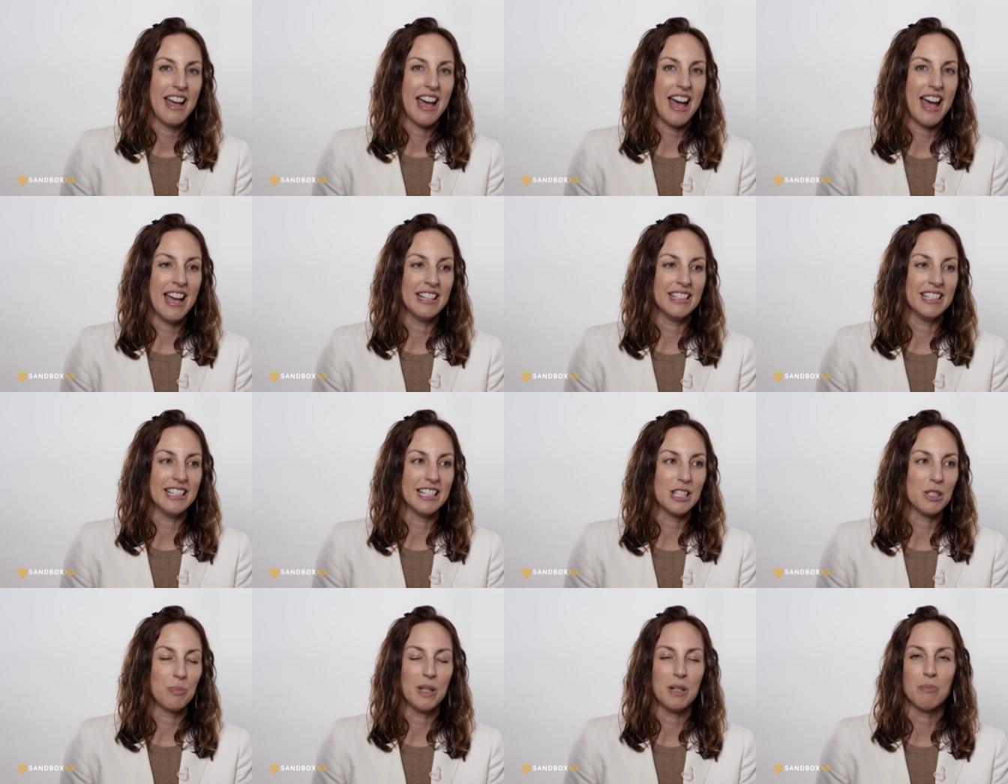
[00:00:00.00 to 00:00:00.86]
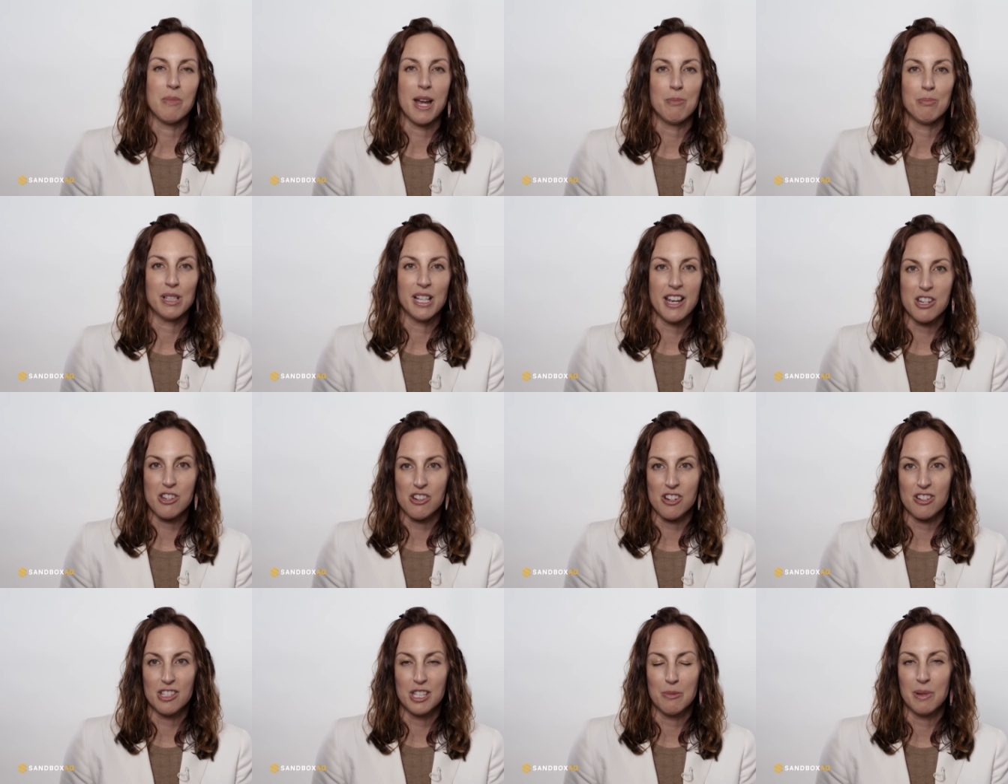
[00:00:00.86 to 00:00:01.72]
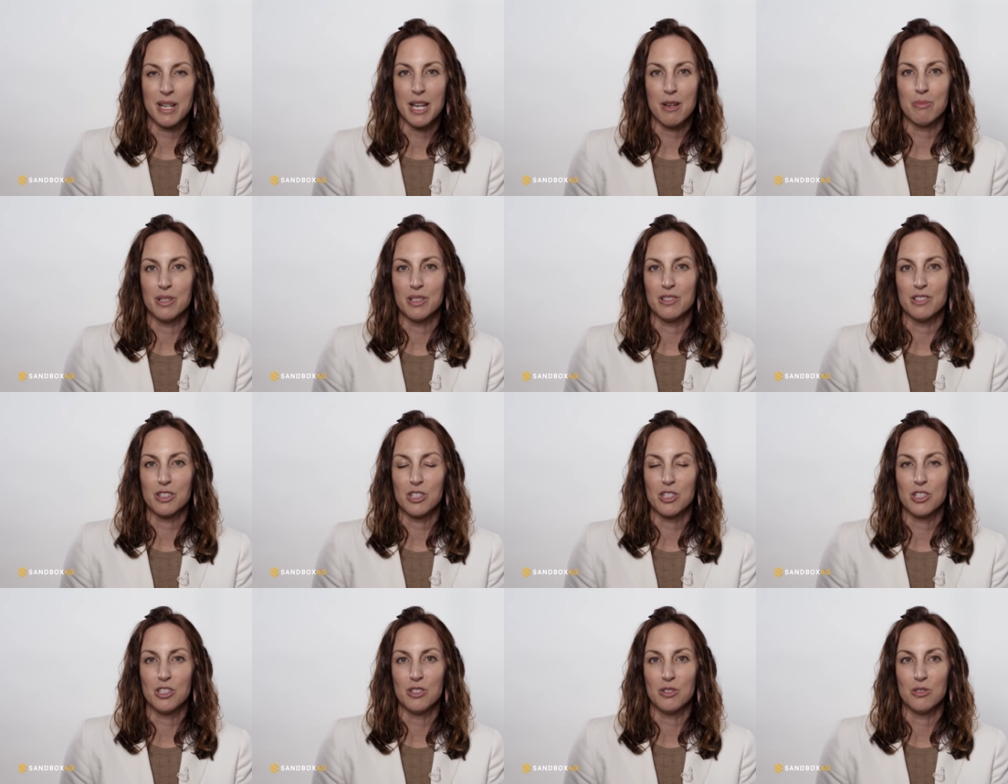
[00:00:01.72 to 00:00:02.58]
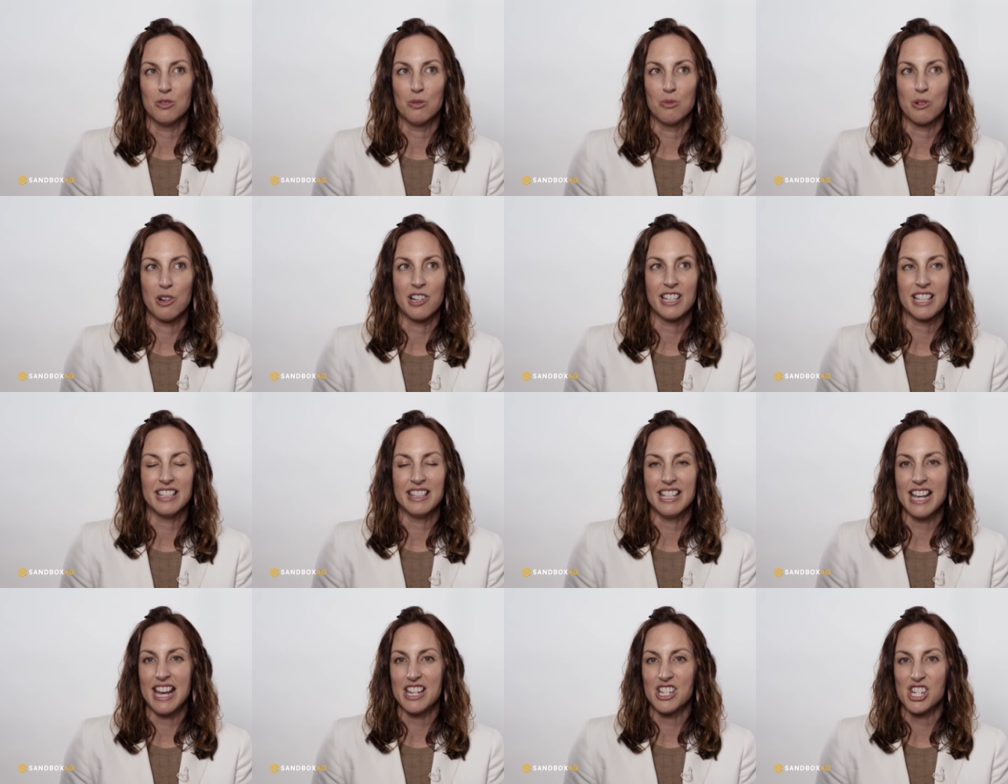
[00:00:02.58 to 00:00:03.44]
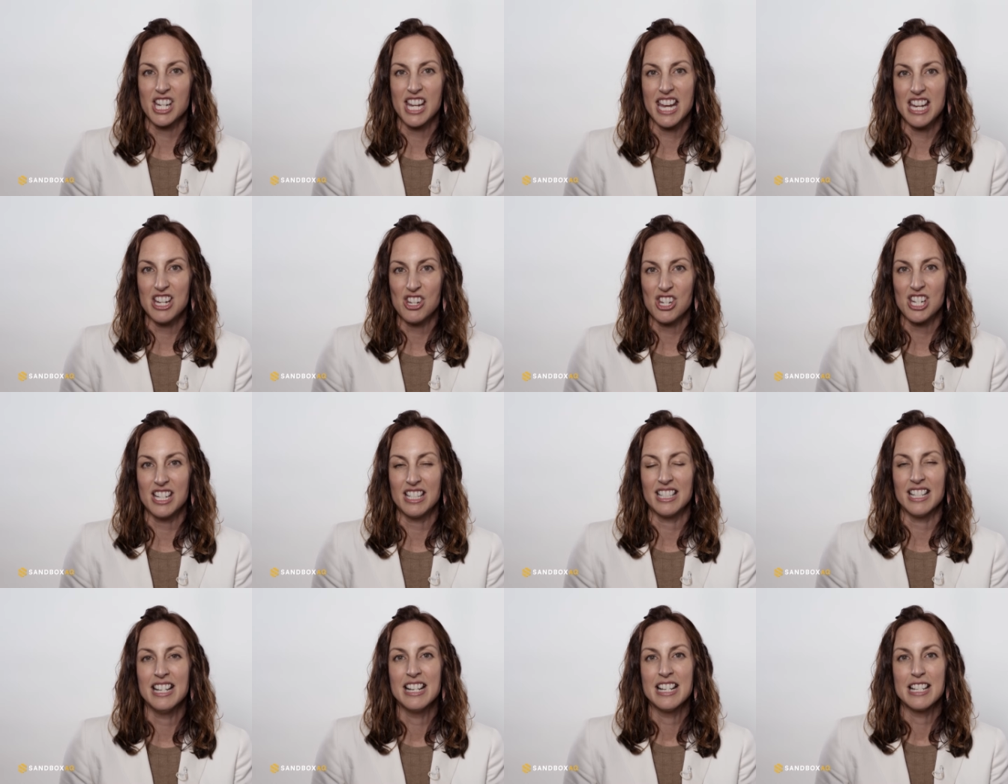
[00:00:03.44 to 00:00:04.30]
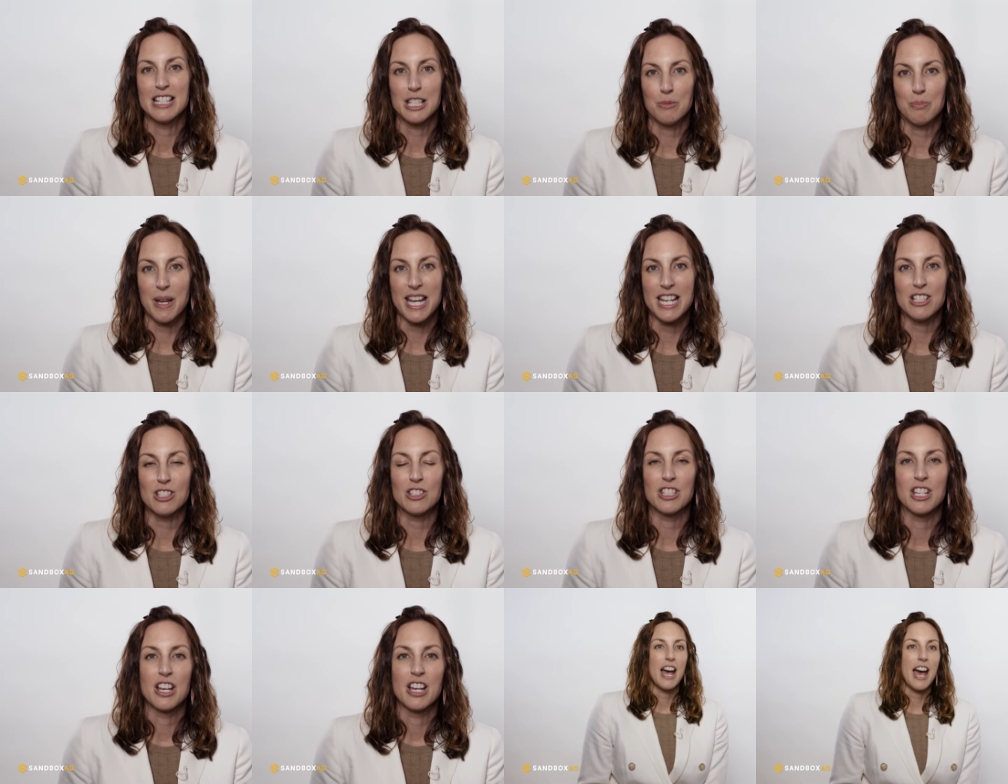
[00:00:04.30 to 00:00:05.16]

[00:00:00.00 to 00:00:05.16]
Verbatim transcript: And it's been my pleasure to be able to work in the education space